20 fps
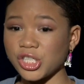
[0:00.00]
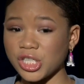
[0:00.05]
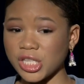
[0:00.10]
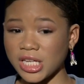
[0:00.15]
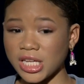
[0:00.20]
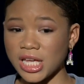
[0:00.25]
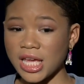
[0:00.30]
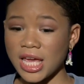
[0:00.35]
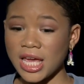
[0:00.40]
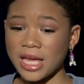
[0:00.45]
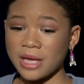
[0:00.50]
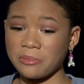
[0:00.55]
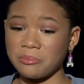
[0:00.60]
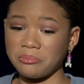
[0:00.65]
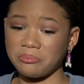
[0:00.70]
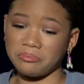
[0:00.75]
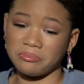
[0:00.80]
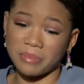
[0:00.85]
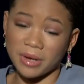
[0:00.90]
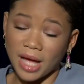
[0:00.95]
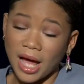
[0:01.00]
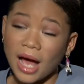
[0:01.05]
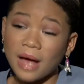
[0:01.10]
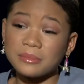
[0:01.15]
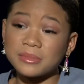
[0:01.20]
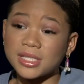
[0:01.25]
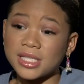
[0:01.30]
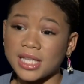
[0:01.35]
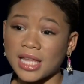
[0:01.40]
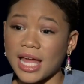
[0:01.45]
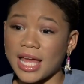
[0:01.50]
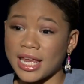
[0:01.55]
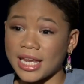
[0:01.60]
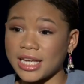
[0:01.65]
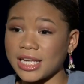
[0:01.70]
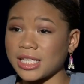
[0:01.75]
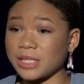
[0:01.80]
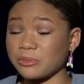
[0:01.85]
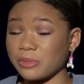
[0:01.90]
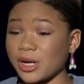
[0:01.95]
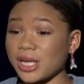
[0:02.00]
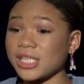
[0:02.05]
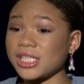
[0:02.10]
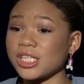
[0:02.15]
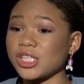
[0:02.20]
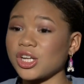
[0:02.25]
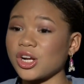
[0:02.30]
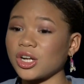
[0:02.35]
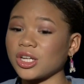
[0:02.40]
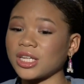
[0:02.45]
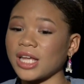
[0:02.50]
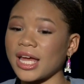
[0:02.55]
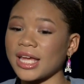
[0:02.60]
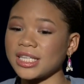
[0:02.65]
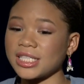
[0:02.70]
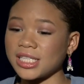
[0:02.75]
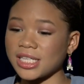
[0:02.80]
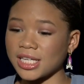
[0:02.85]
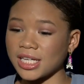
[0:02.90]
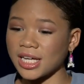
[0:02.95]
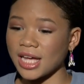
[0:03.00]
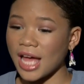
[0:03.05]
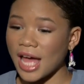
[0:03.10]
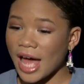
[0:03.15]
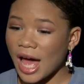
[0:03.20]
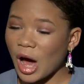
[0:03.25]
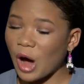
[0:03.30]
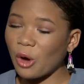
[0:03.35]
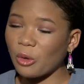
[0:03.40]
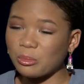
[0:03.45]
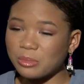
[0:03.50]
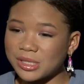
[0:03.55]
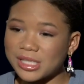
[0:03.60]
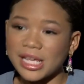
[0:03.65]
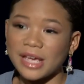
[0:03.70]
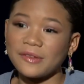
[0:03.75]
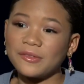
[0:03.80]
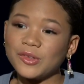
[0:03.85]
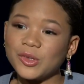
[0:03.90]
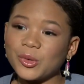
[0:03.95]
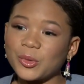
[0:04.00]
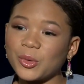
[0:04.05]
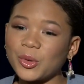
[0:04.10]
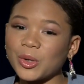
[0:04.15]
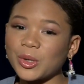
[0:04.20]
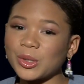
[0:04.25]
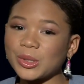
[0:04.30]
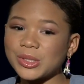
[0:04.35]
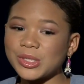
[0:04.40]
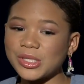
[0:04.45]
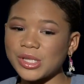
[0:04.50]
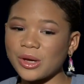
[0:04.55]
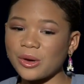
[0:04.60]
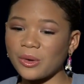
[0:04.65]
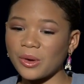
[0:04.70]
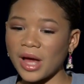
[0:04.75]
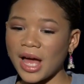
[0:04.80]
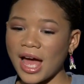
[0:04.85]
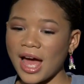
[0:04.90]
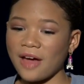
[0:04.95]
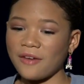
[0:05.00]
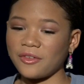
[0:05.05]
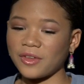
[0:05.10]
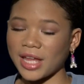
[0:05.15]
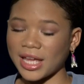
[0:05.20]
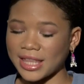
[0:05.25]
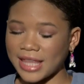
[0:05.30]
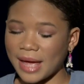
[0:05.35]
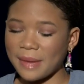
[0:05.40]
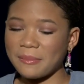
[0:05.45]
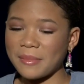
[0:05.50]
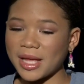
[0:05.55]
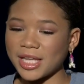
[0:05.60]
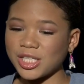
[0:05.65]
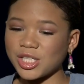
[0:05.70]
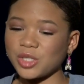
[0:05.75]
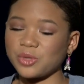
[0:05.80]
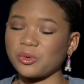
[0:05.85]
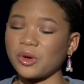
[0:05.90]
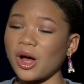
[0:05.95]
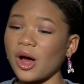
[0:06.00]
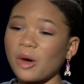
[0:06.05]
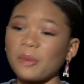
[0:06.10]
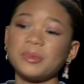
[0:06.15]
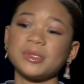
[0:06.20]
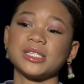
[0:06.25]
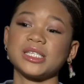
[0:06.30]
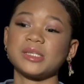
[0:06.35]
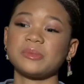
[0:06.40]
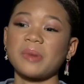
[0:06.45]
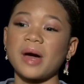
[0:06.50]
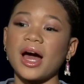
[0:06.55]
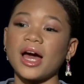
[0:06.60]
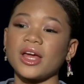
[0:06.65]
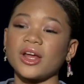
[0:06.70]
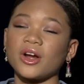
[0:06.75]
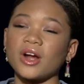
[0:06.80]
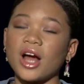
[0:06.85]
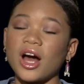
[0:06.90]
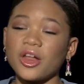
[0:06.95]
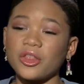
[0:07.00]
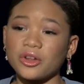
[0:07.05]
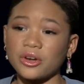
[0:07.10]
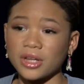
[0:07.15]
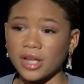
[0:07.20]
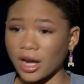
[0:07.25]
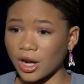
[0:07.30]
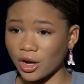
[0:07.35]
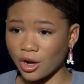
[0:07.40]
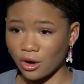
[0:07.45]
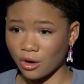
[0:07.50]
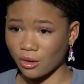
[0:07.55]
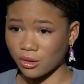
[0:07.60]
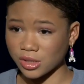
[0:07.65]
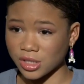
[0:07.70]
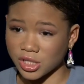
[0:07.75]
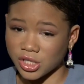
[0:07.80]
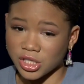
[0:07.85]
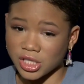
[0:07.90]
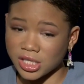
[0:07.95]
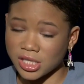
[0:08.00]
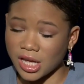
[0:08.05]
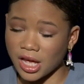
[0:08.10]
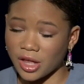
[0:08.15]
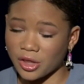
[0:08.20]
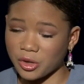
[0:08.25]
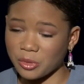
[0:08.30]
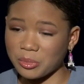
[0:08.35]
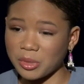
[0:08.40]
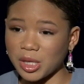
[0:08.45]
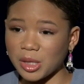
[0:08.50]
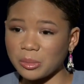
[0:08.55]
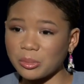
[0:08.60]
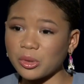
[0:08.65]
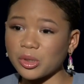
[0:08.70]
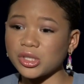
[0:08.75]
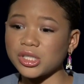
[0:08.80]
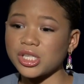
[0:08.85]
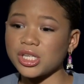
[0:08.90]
she becomes the light and embraces her light to help save the world. So I feel like that message will help inspire other young girls and just other people